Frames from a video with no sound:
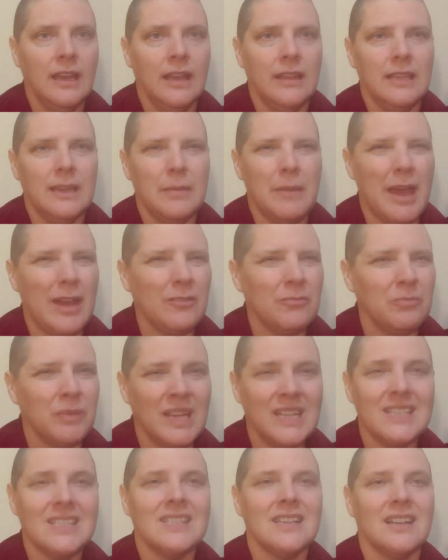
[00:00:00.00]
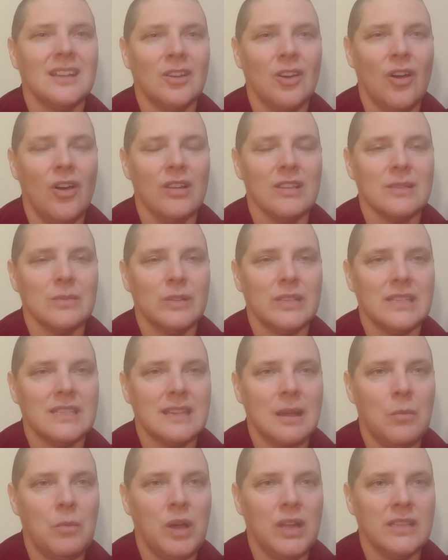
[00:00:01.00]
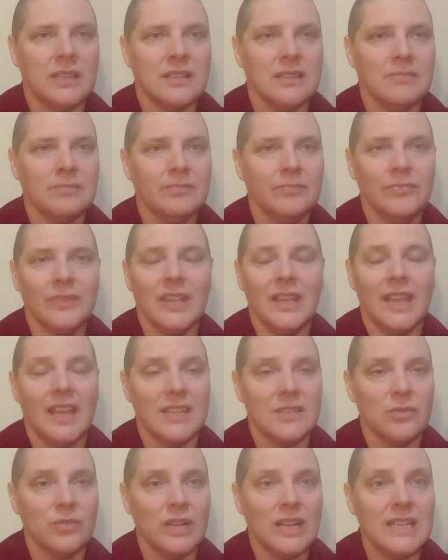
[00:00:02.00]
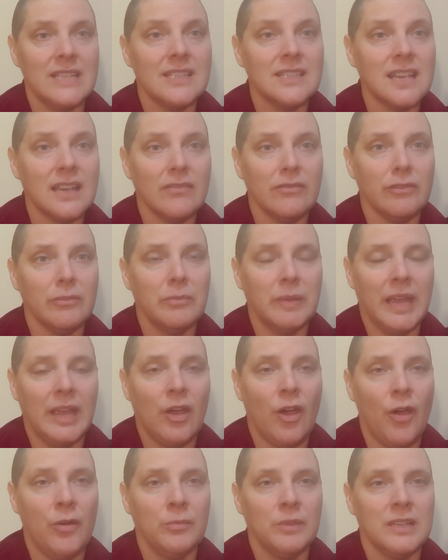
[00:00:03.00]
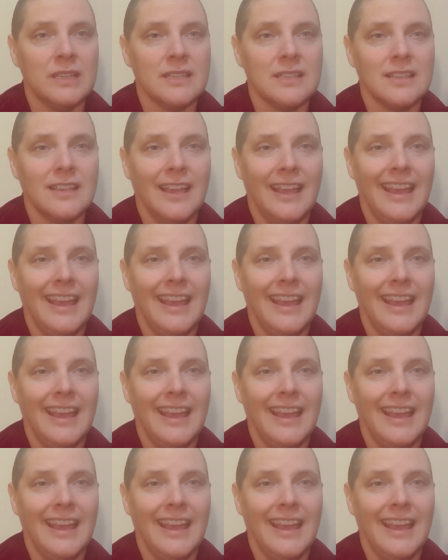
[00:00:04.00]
the amount of medicine it costs when someone gets really sick from being homeless.